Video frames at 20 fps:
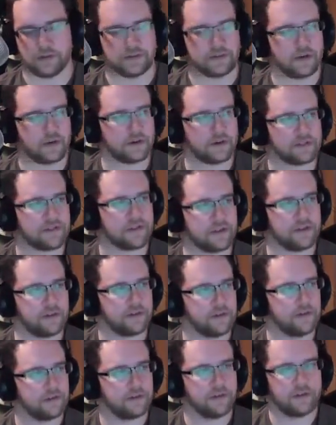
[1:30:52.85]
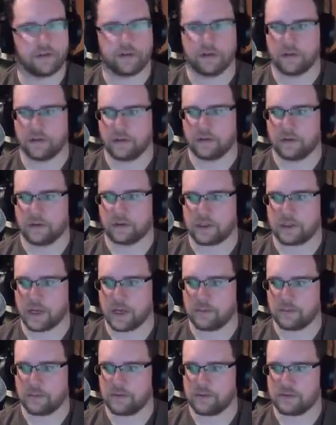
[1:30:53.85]
It's hard to sell.
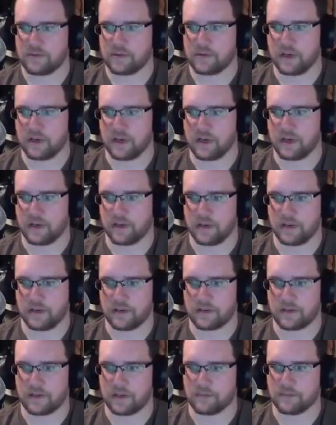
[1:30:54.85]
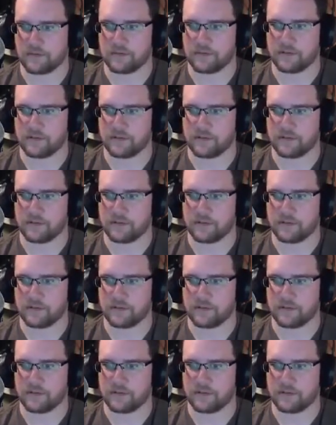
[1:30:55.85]
James, any tips